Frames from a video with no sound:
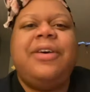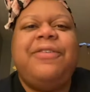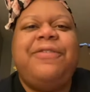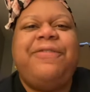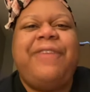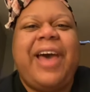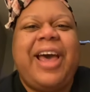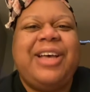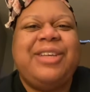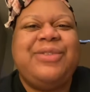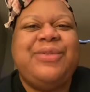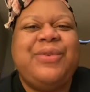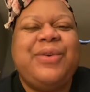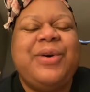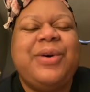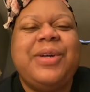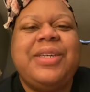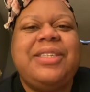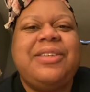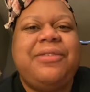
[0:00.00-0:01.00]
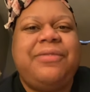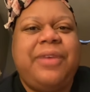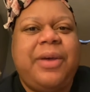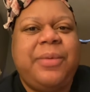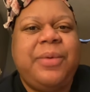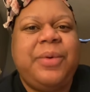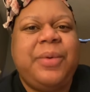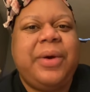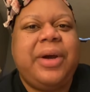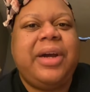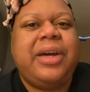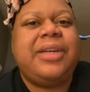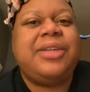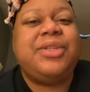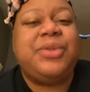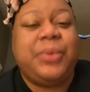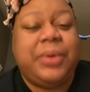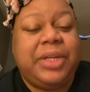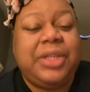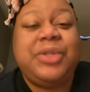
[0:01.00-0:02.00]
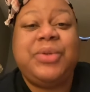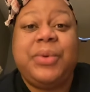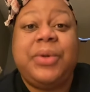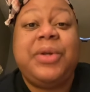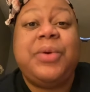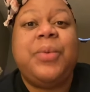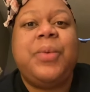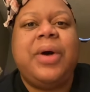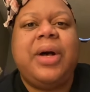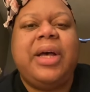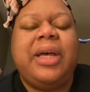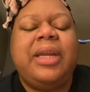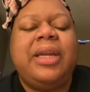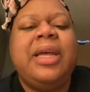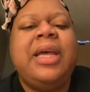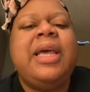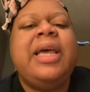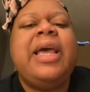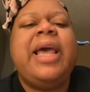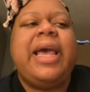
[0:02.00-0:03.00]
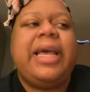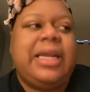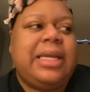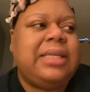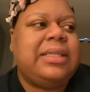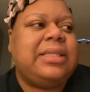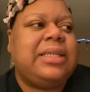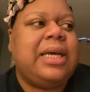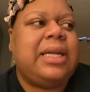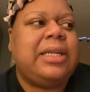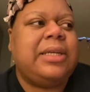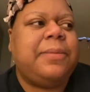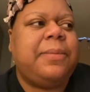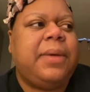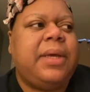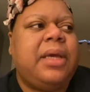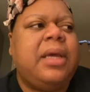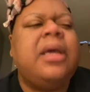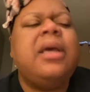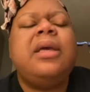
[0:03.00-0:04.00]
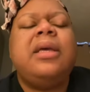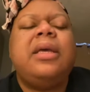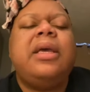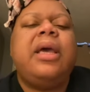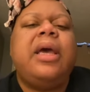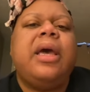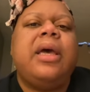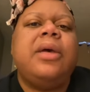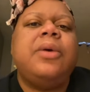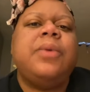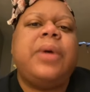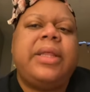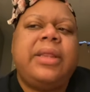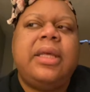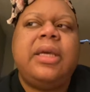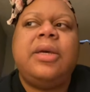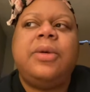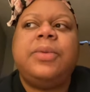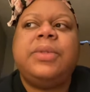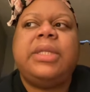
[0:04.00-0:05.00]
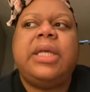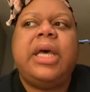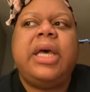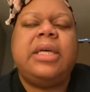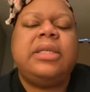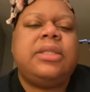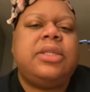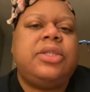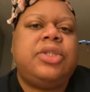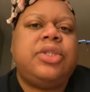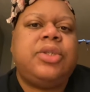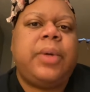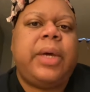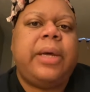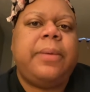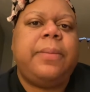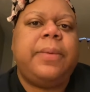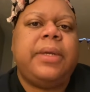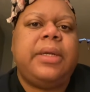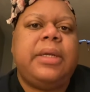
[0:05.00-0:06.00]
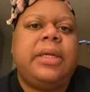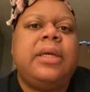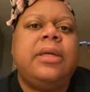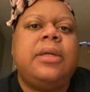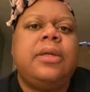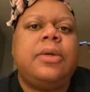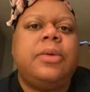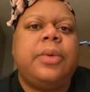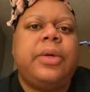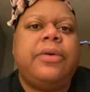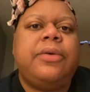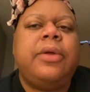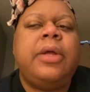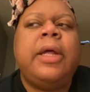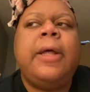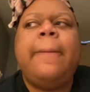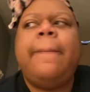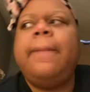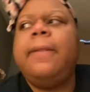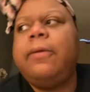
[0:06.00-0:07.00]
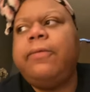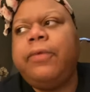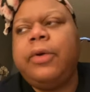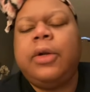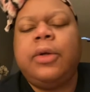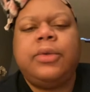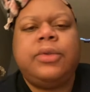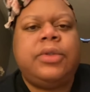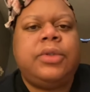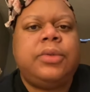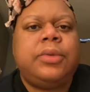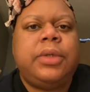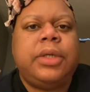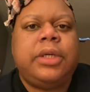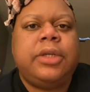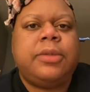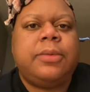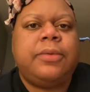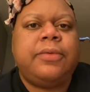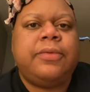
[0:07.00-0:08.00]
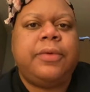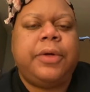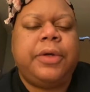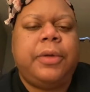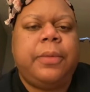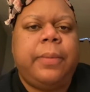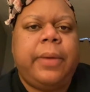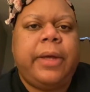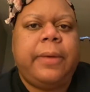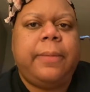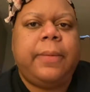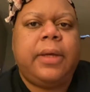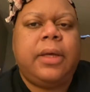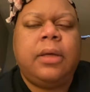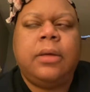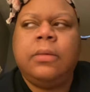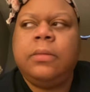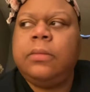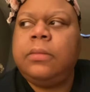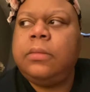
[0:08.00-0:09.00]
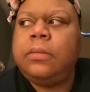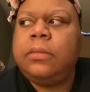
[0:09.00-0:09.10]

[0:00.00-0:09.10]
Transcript: fast forward to February 2021, and he's telling me, Yeah, it, I think it was the ex that you had been dealing with for those two years before you met me.